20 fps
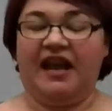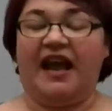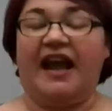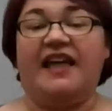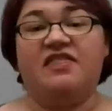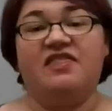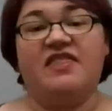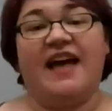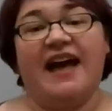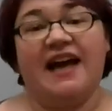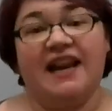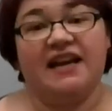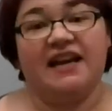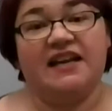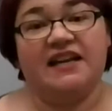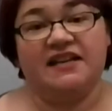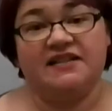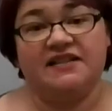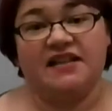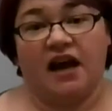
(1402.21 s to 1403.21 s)
And that
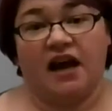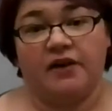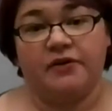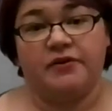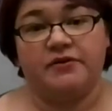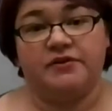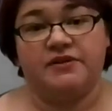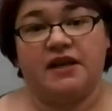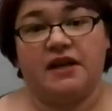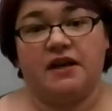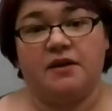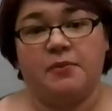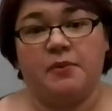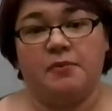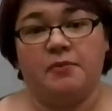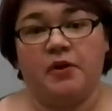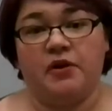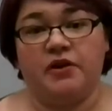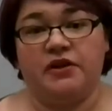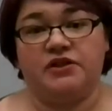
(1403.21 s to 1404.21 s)
is how you set up a
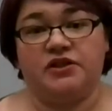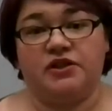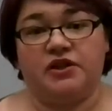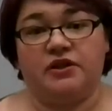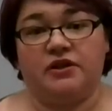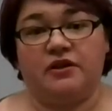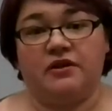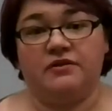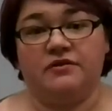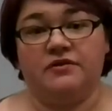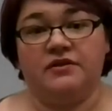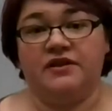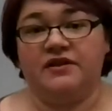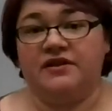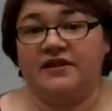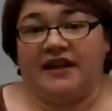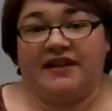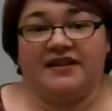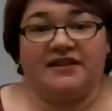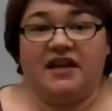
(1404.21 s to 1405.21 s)
bullet journal.
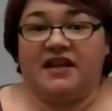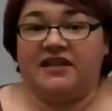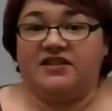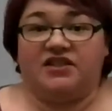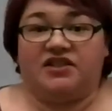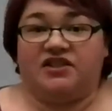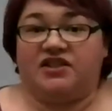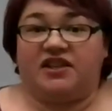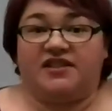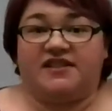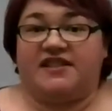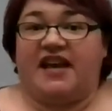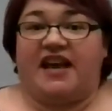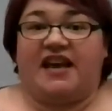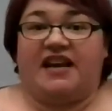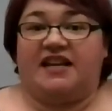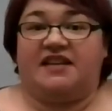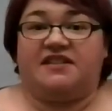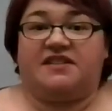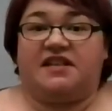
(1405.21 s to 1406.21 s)
It's just
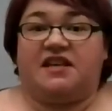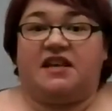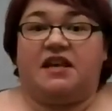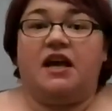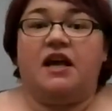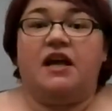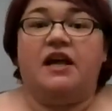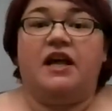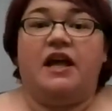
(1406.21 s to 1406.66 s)
that easy.